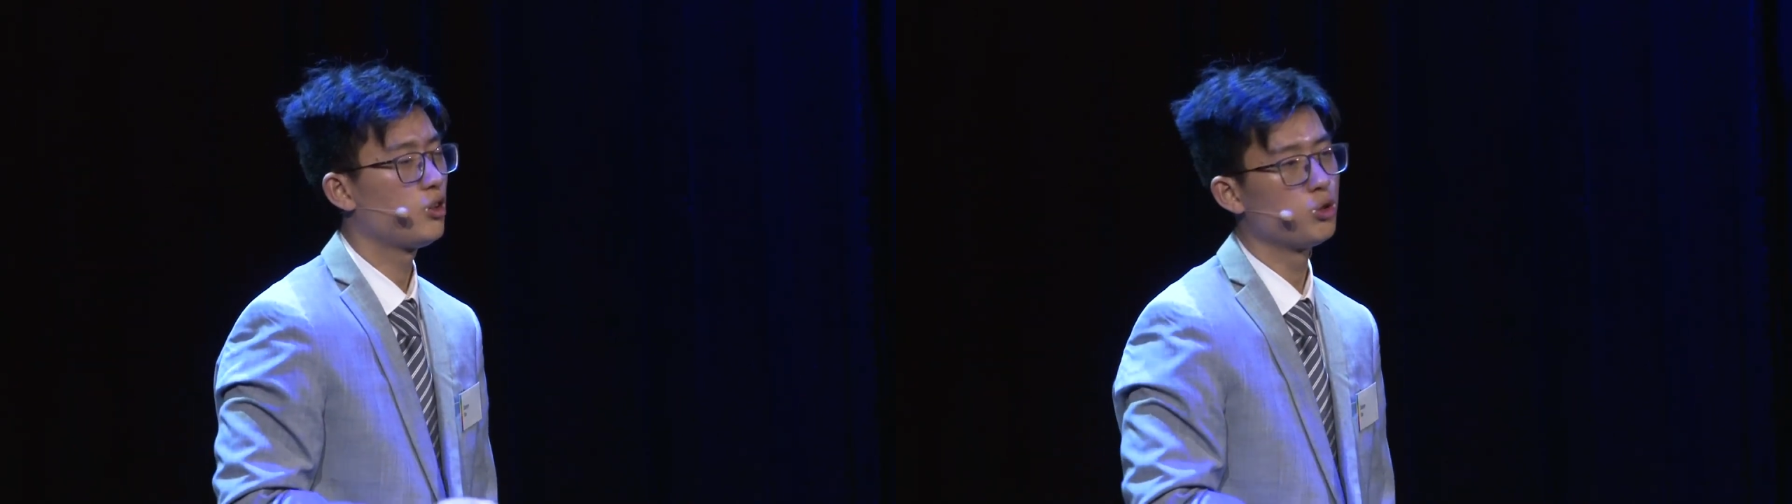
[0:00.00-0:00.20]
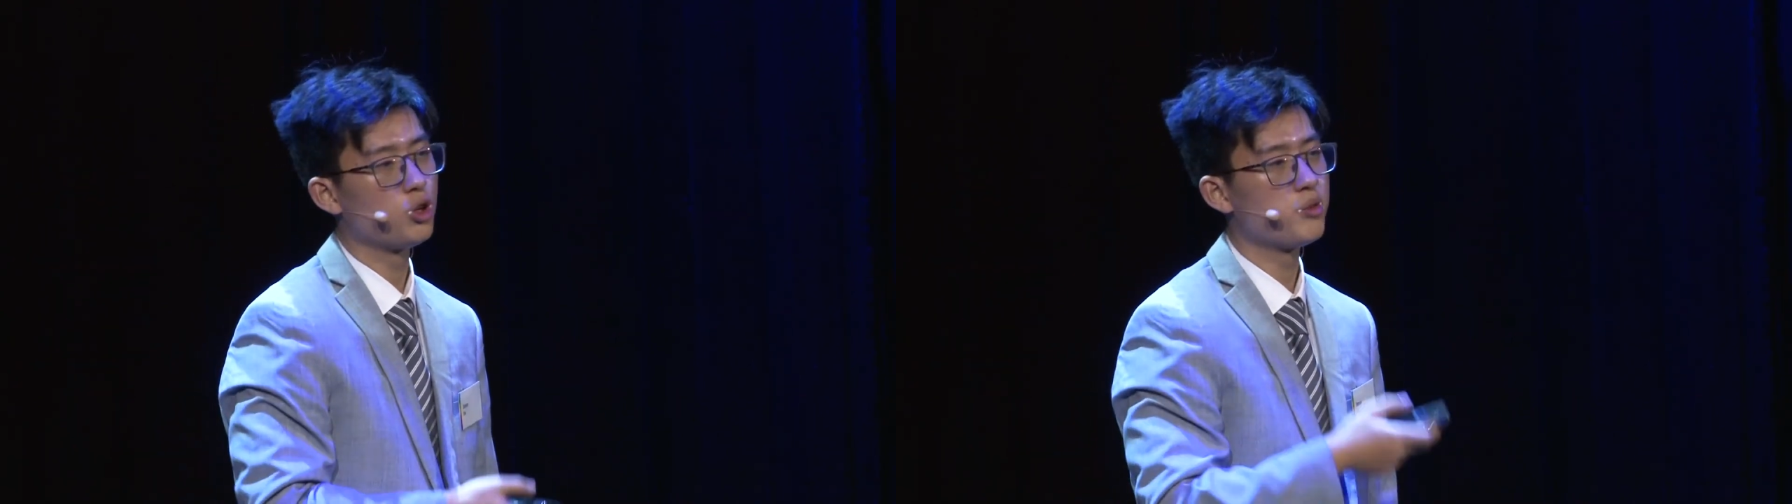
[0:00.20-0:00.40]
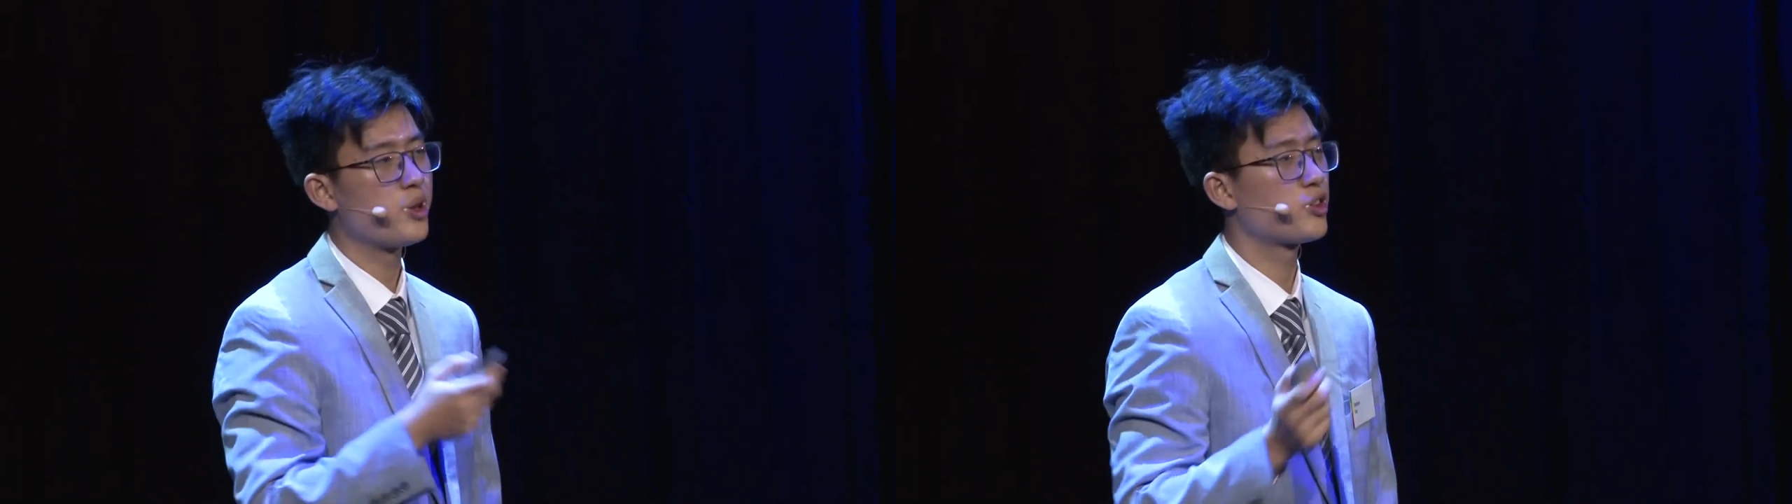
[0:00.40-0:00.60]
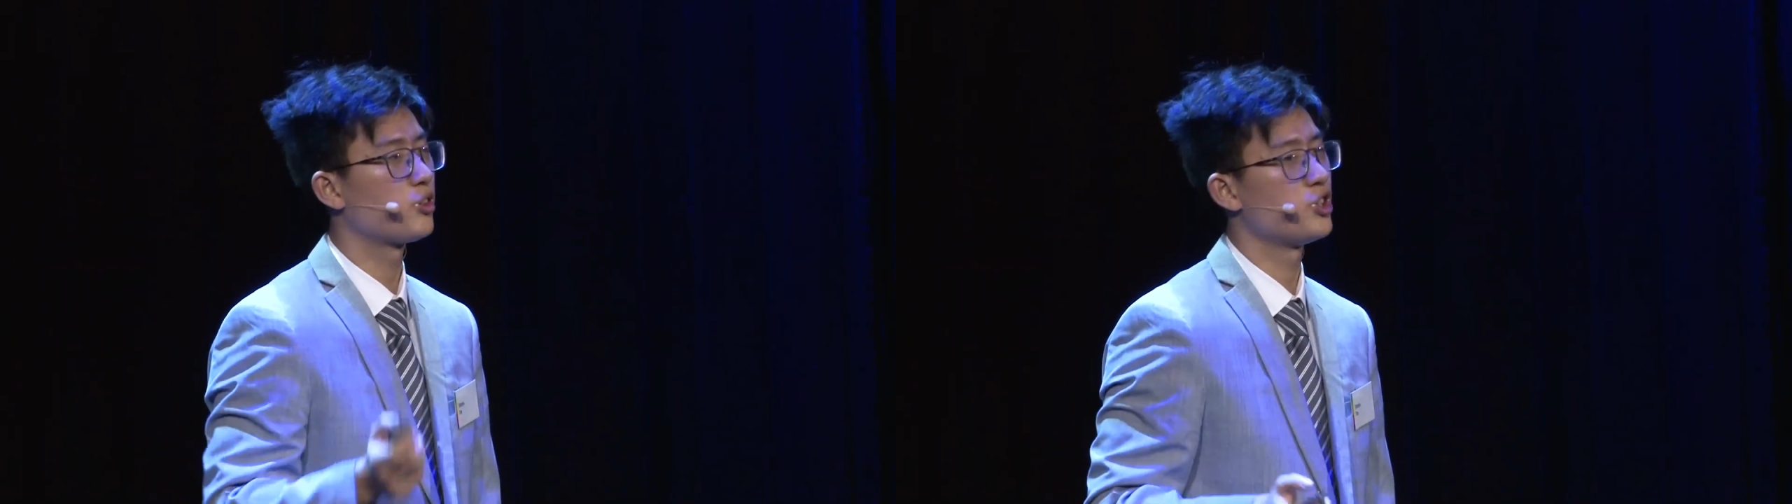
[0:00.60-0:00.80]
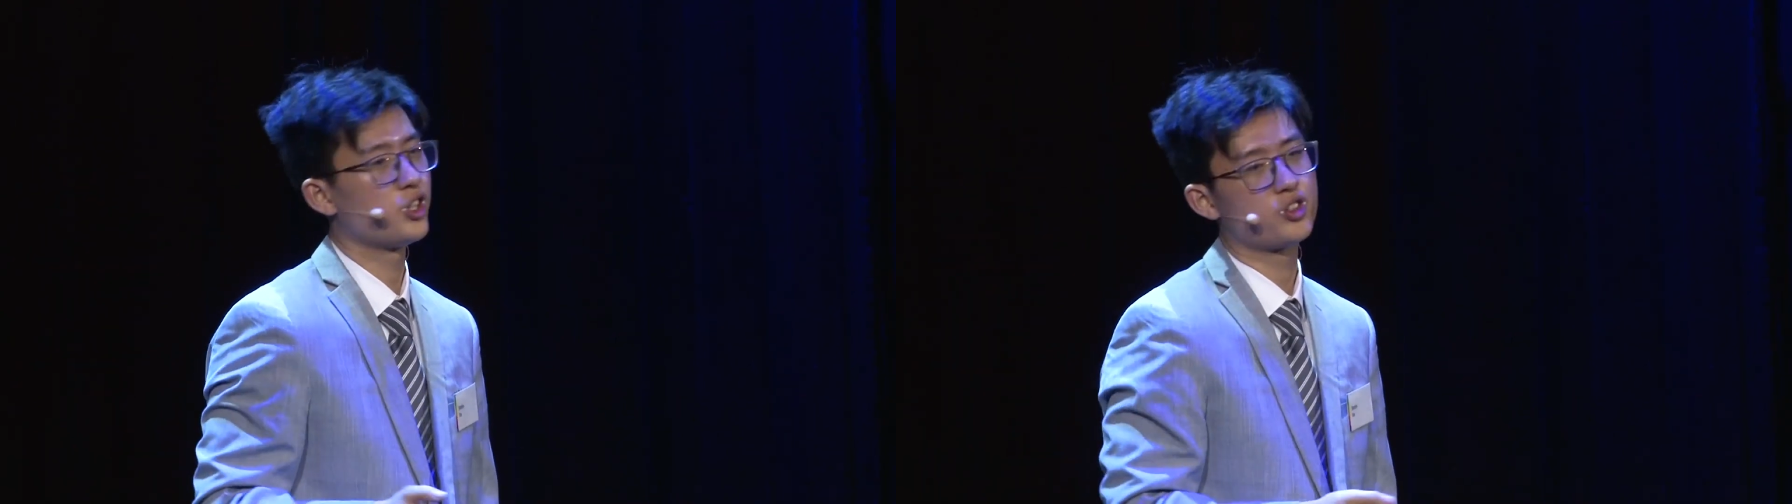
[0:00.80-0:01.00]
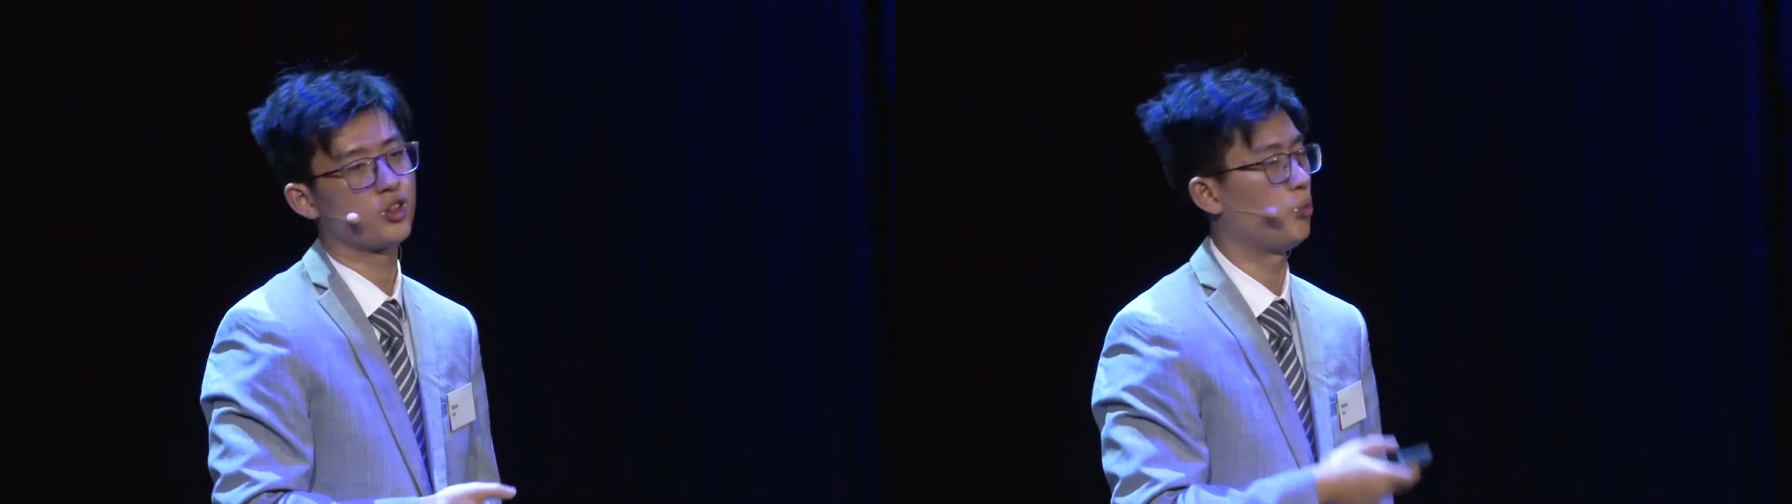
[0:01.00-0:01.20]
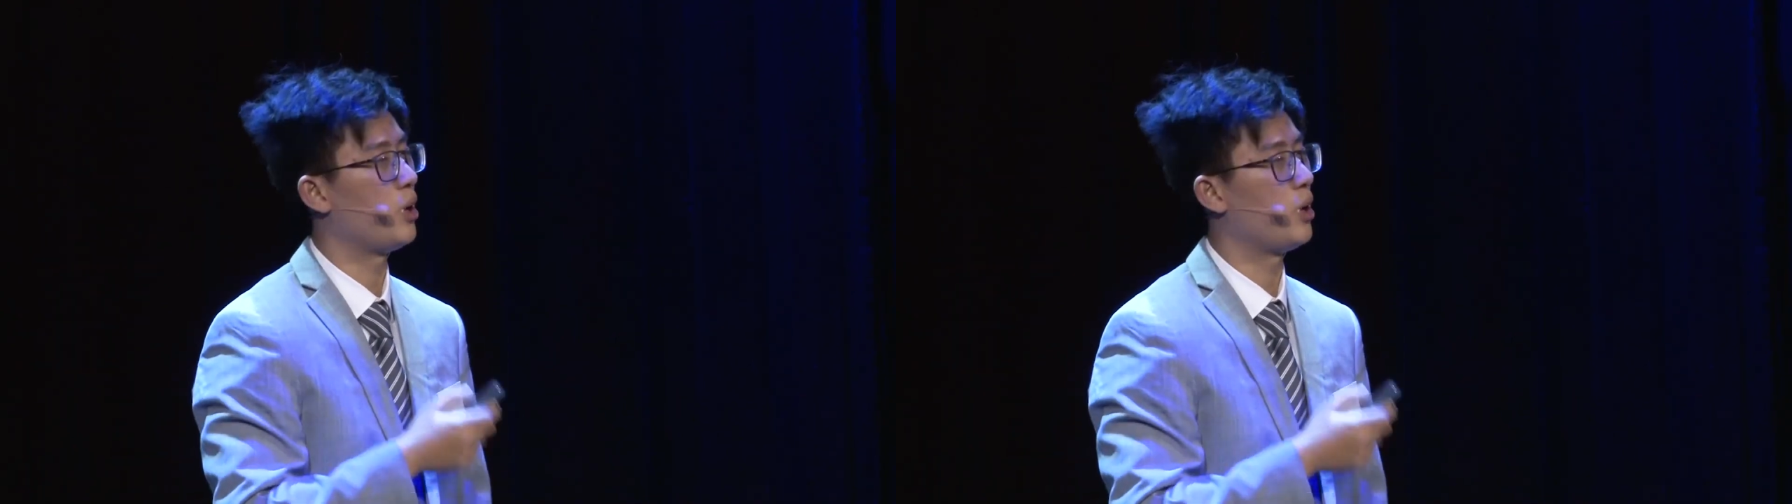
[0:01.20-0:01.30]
Google image search is just